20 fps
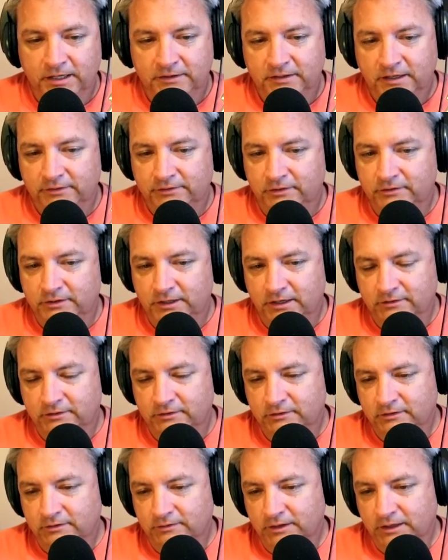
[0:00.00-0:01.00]
have
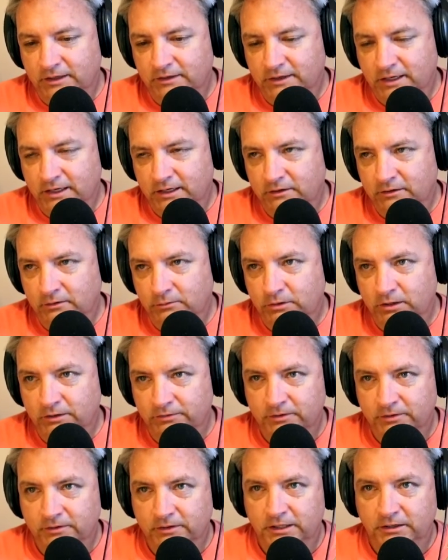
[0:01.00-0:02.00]
suggestions of things I could do
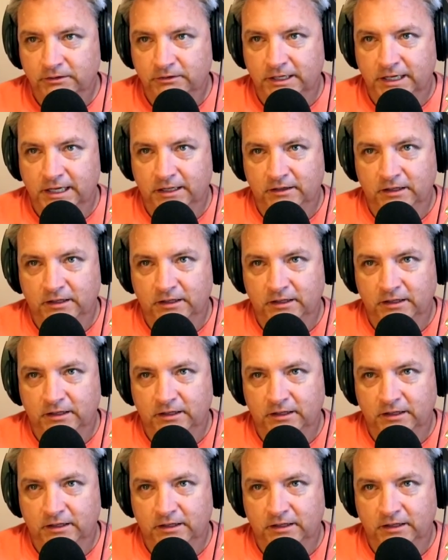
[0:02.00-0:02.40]
differently on that,